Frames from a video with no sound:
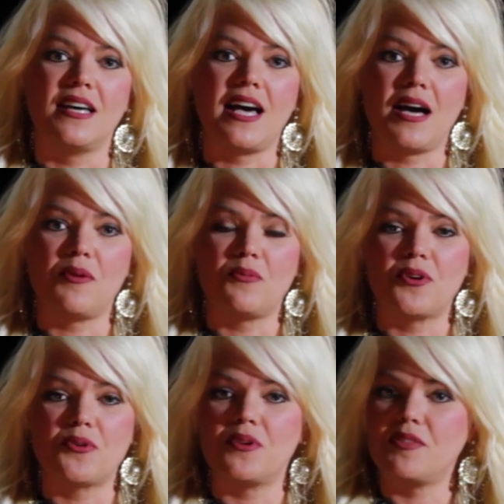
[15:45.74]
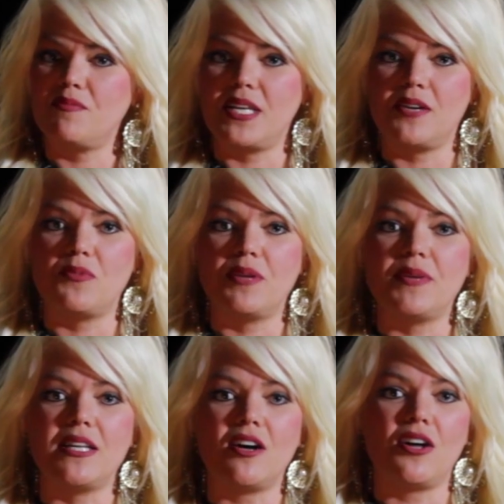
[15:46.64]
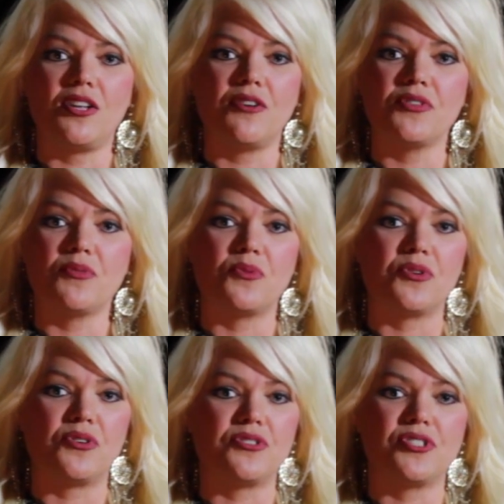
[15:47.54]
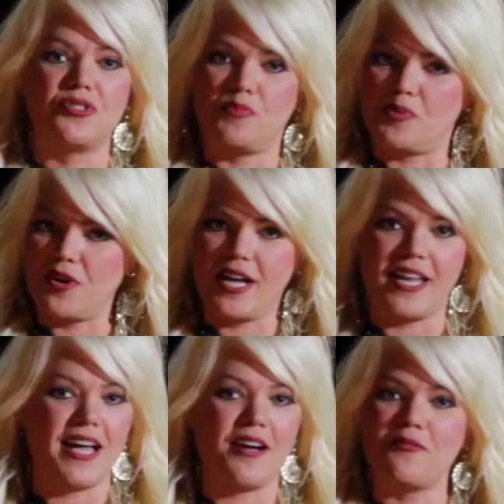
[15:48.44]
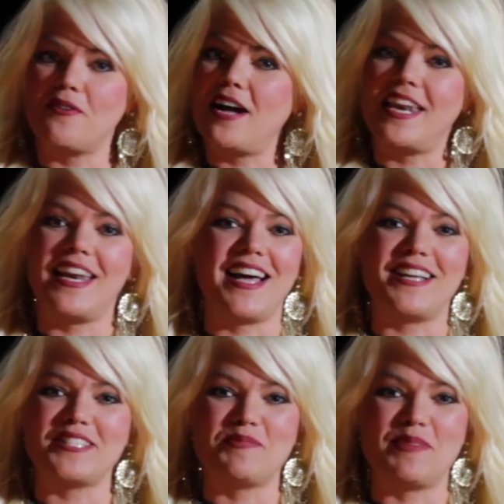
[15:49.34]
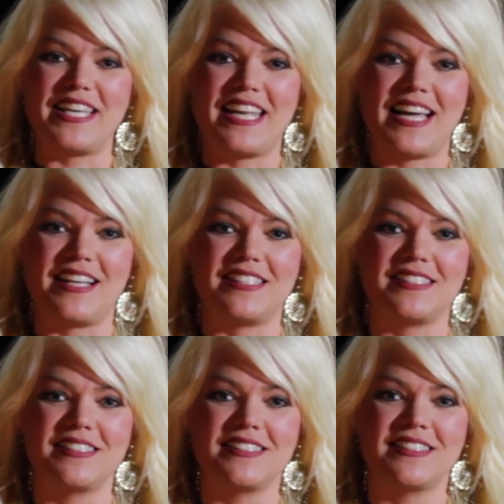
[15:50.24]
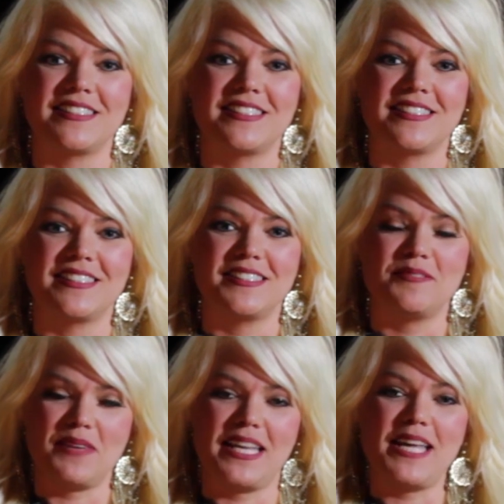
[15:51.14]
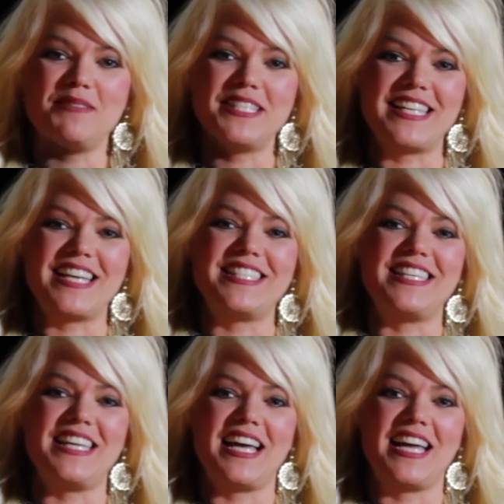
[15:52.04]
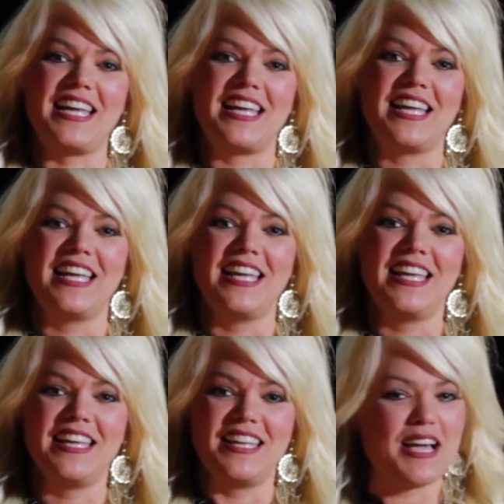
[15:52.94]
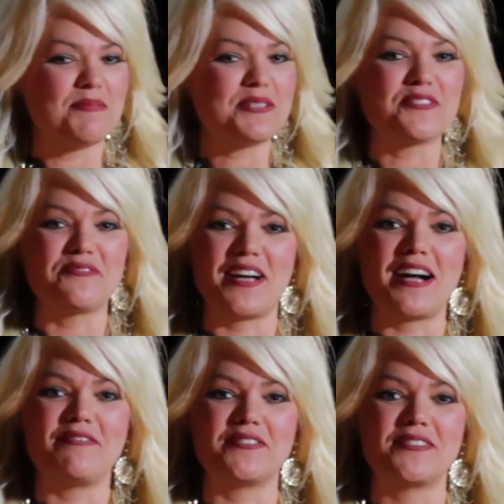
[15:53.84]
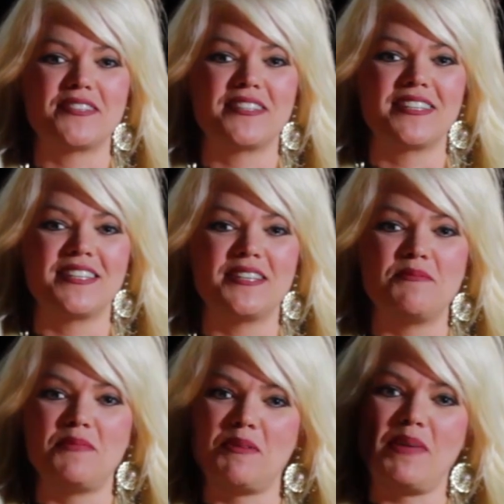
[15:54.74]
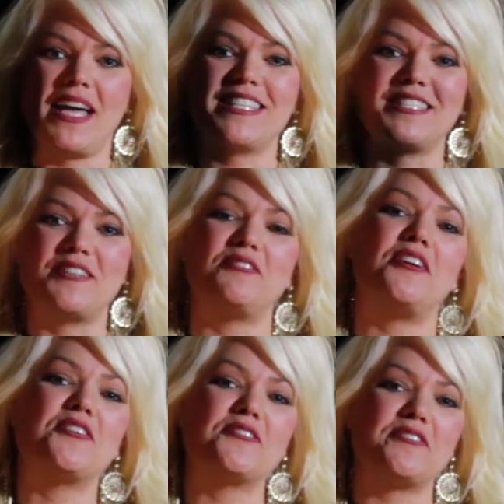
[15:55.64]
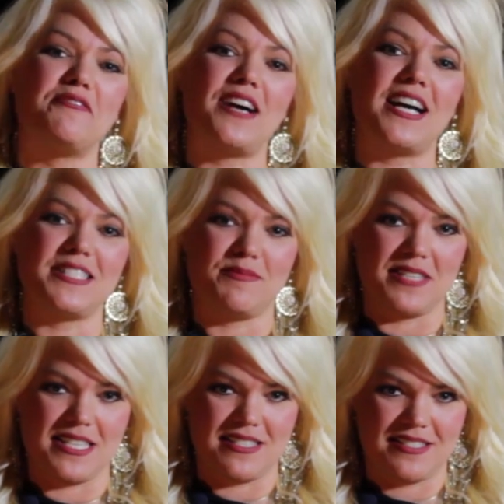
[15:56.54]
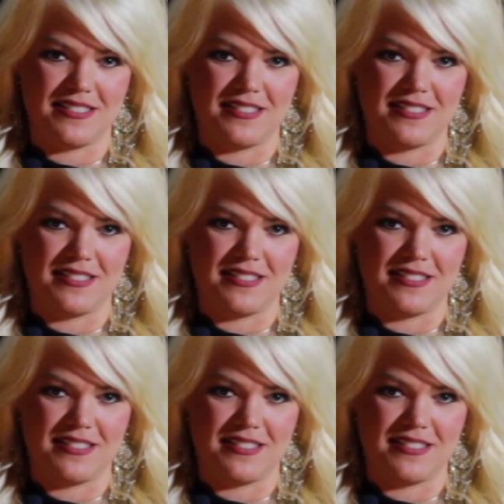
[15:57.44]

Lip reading: I work with men and women all over the world to pray it out, write it out, speak it out. My name is StacyK, and I'm a survivor. My past no longer defines me.